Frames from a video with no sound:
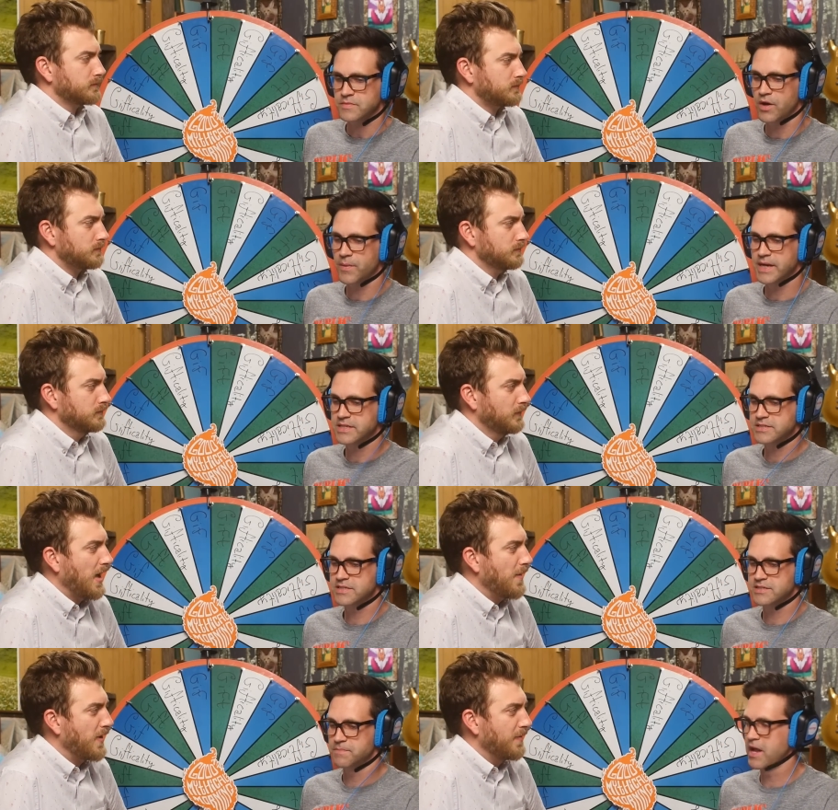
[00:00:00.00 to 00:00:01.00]
Speaker 1: All right, this
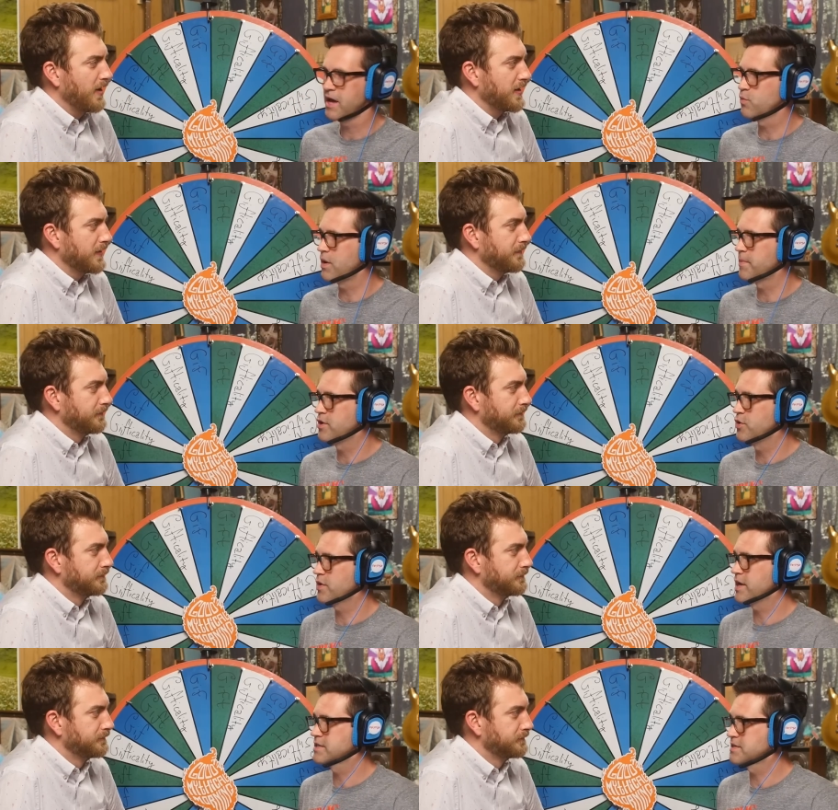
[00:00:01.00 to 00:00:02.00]
is Abraham a blonde Lincoln. woman
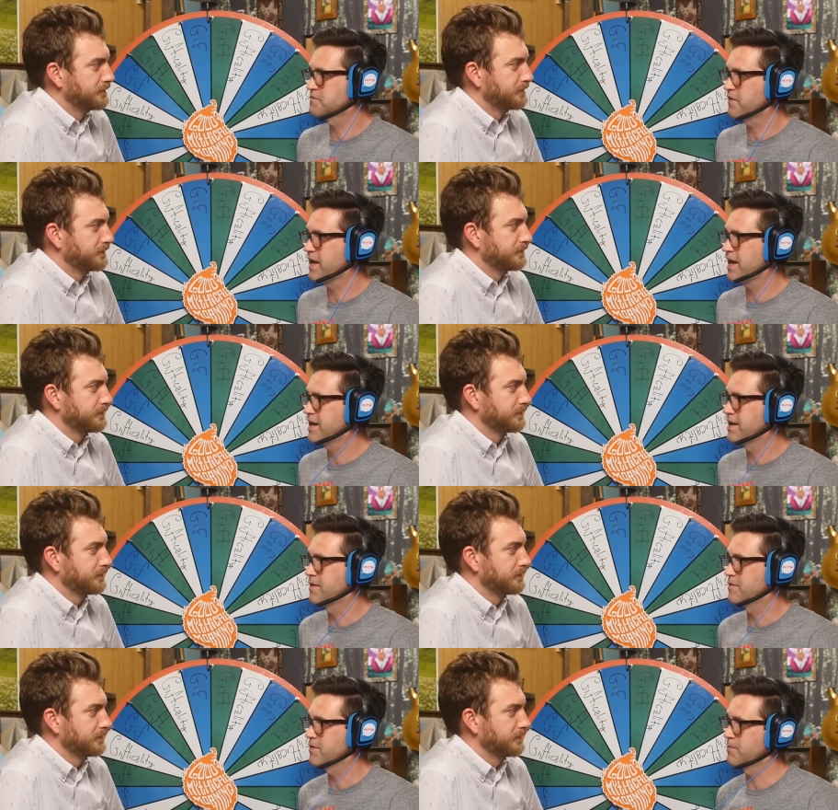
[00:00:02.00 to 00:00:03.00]
who gets a
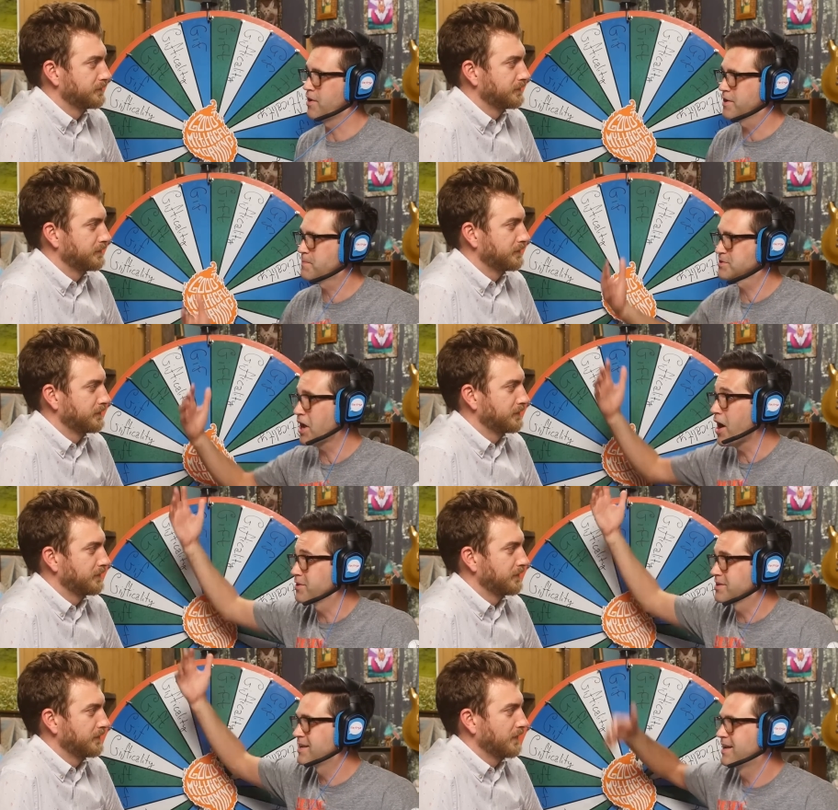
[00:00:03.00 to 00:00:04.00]
fan blown up her
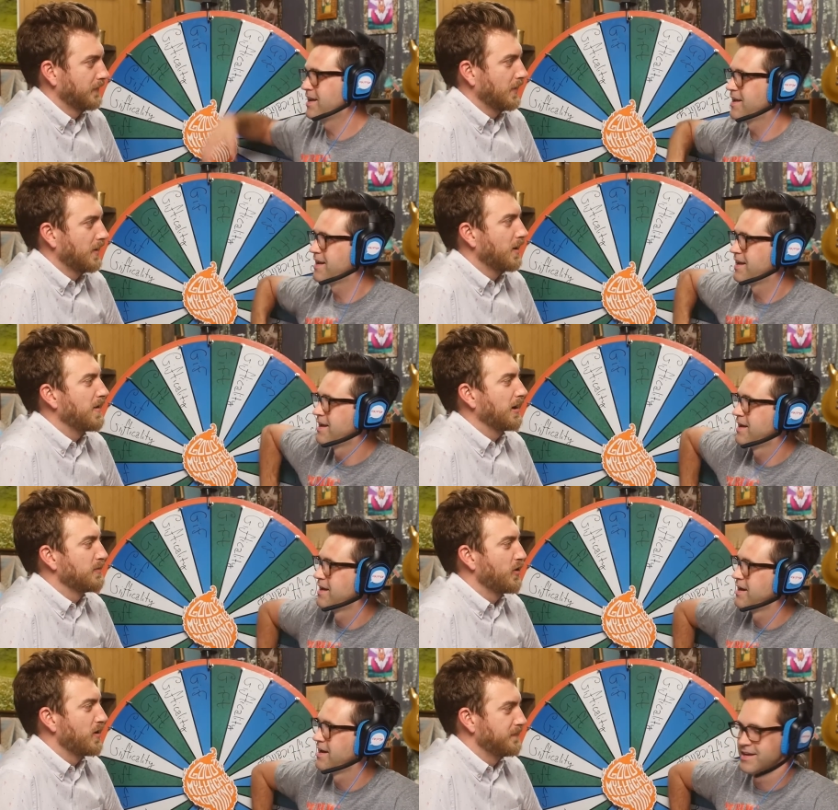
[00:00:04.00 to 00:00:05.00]
skirt.
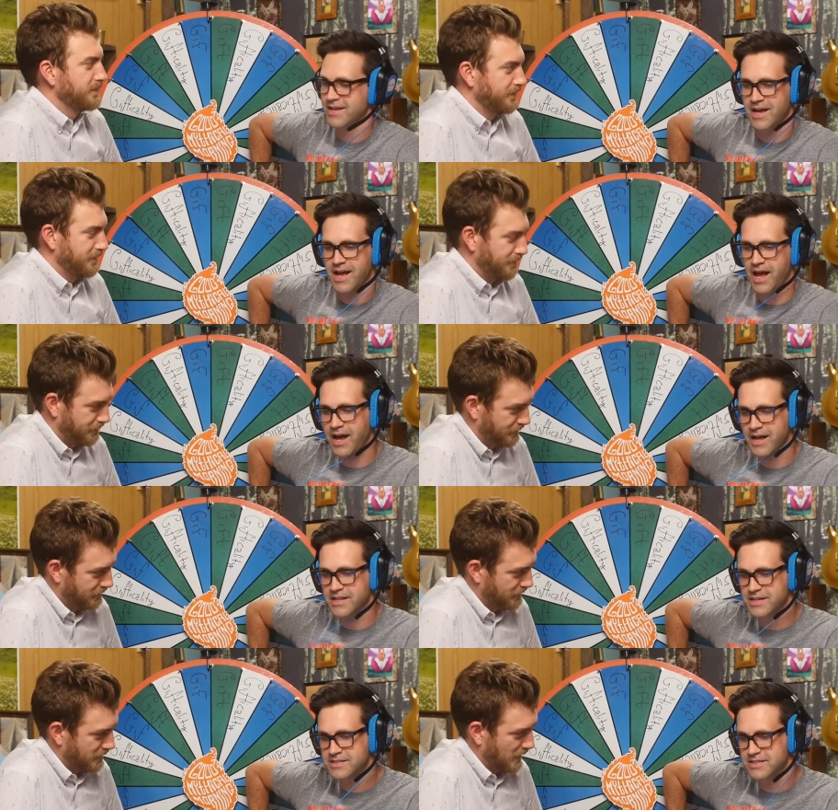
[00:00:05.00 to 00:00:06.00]
Marilyn Monroe. Uh,
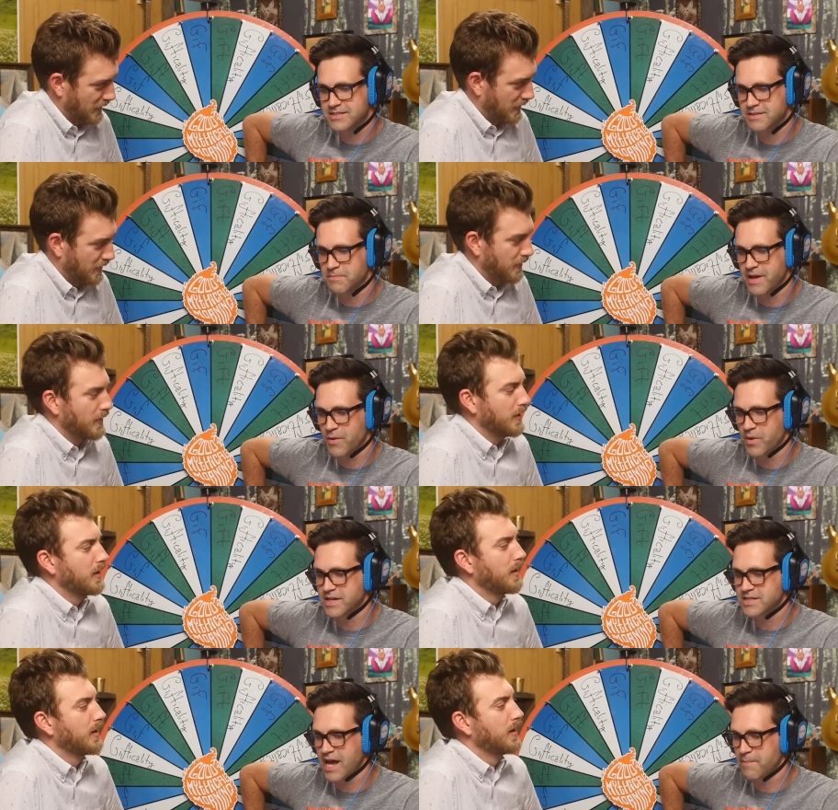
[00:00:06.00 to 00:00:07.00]
this is a man with
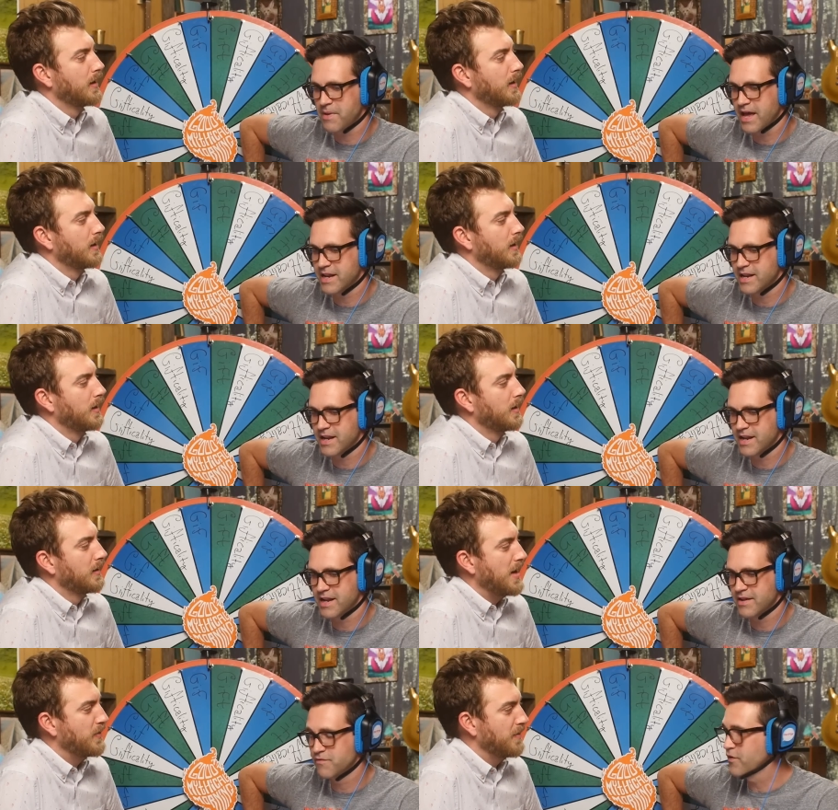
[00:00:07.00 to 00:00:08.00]
a top hat and
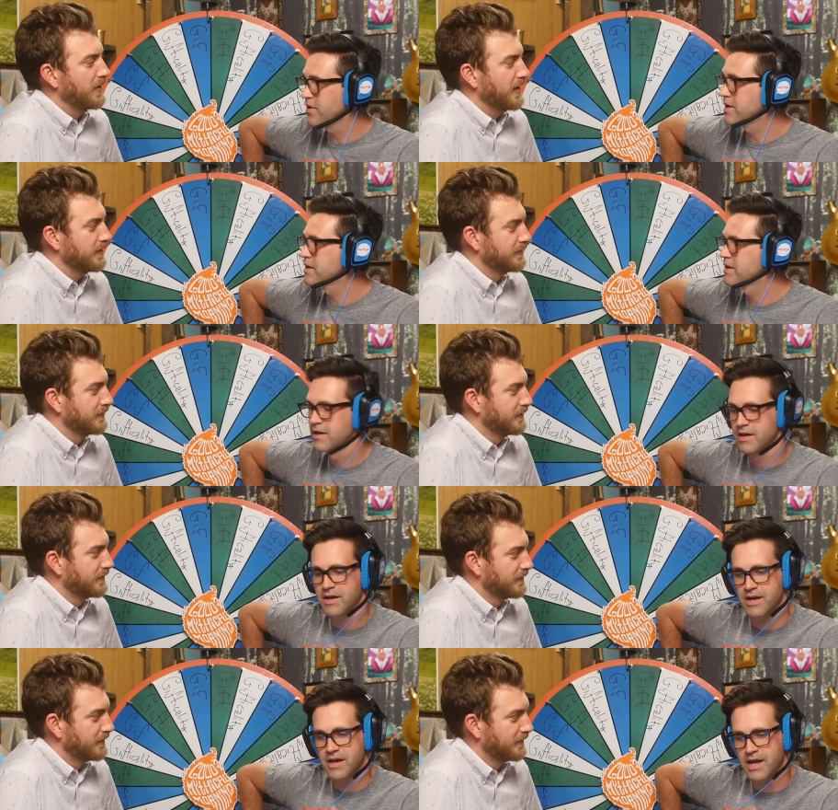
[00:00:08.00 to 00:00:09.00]
Abraham Lincoln.
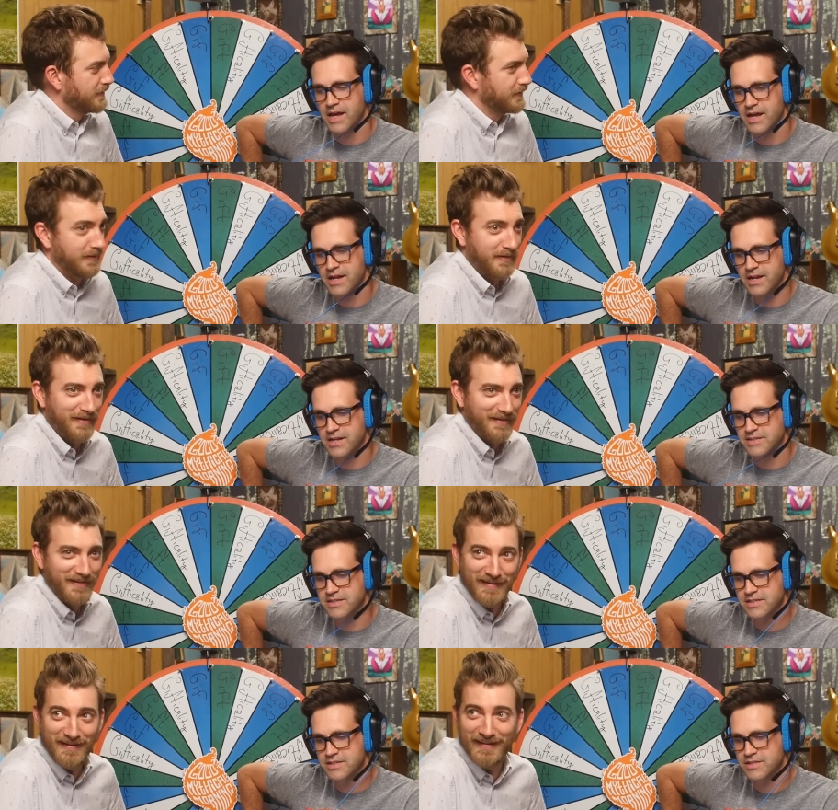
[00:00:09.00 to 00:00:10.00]
And
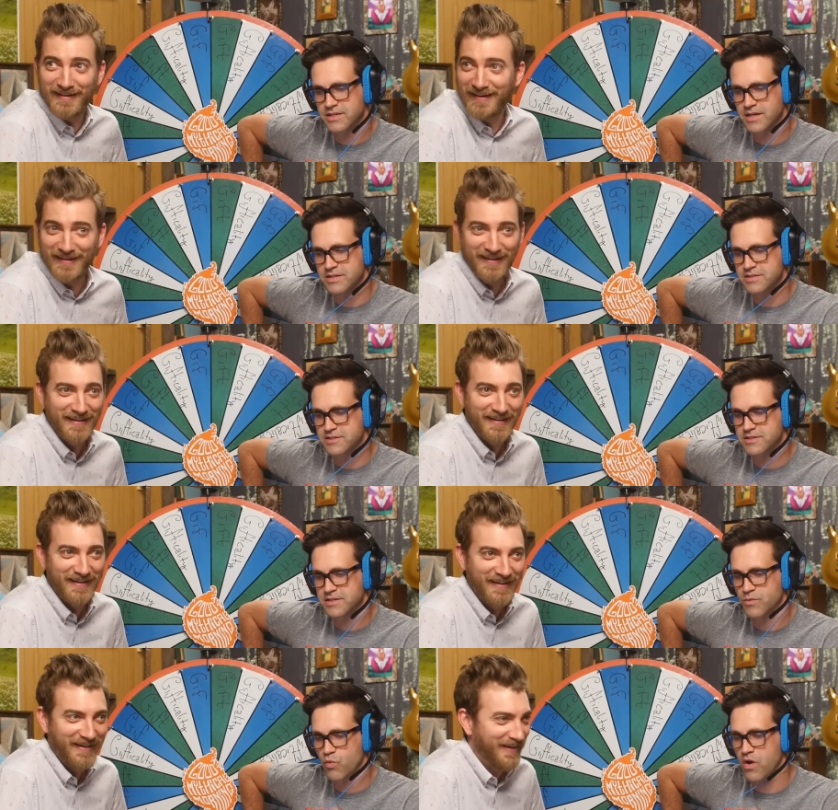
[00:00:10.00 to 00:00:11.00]
this is, uh, this is
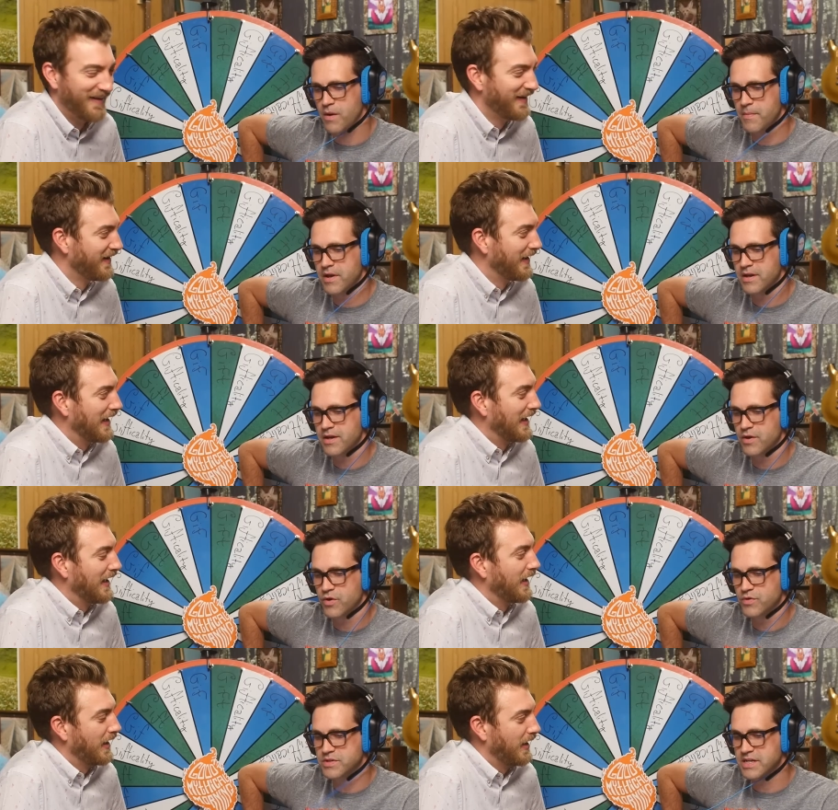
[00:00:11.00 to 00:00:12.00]
a woman
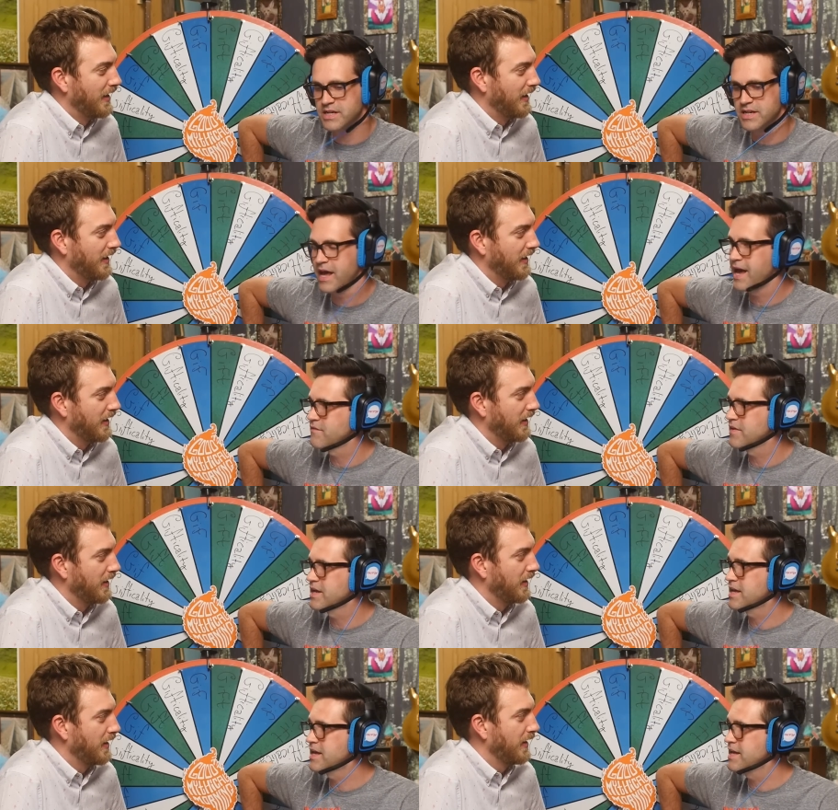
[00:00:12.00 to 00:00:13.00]
who didn't have
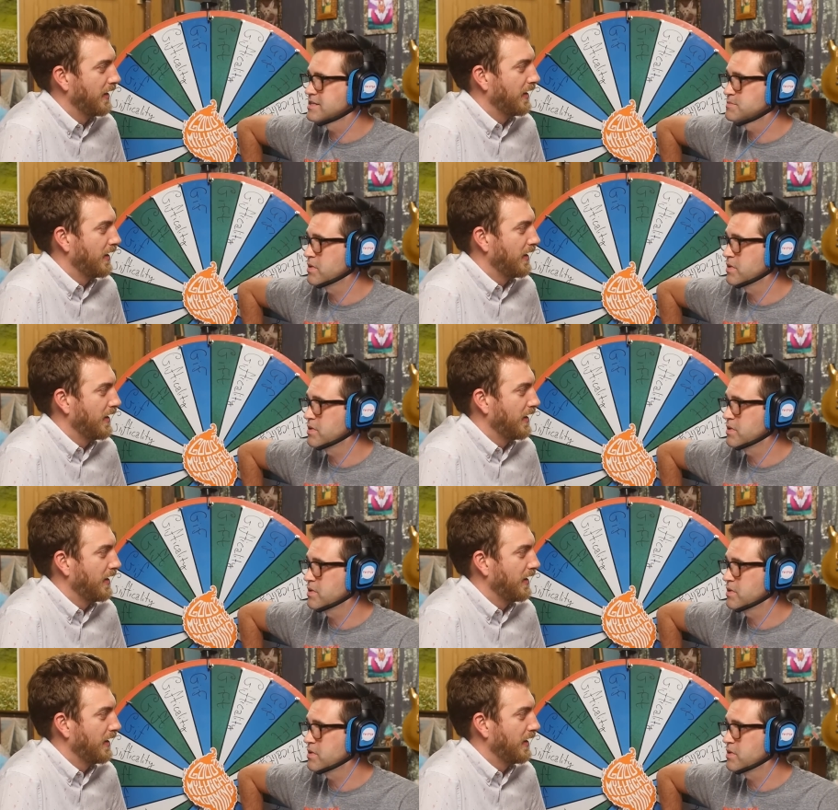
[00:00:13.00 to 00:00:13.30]
any kids,